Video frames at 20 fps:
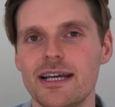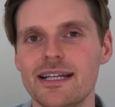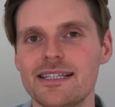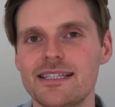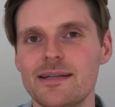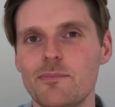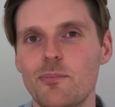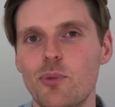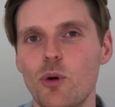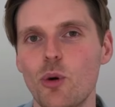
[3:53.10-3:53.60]
it's
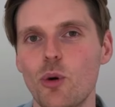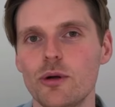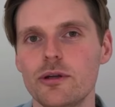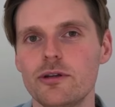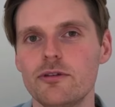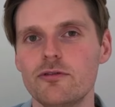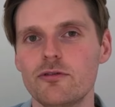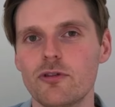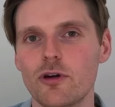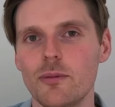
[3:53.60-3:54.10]

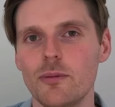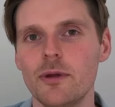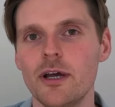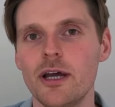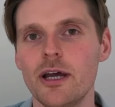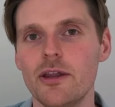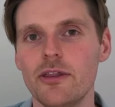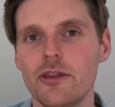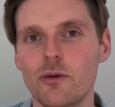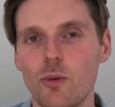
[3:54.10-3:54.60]
imported from
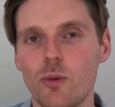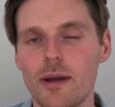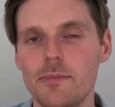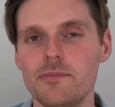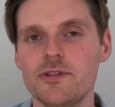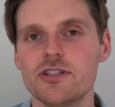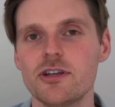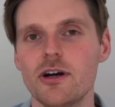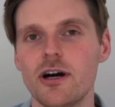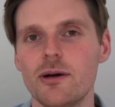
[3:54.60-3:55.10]
the
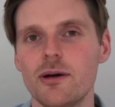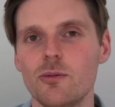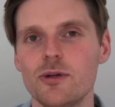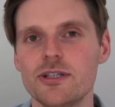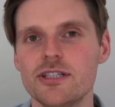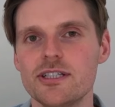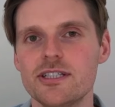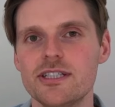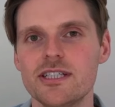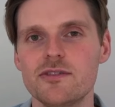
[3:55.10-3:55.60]
website, which
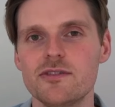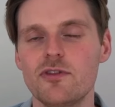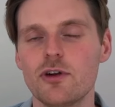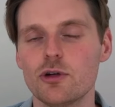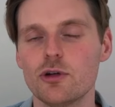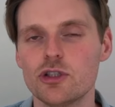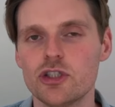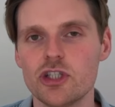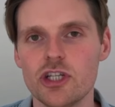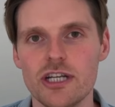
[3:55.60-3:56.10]
is just
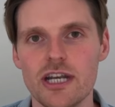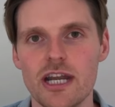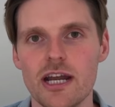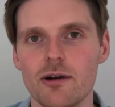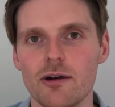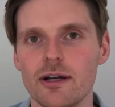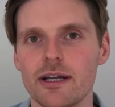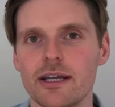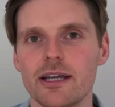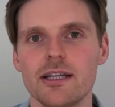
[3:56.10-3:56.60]
very generic.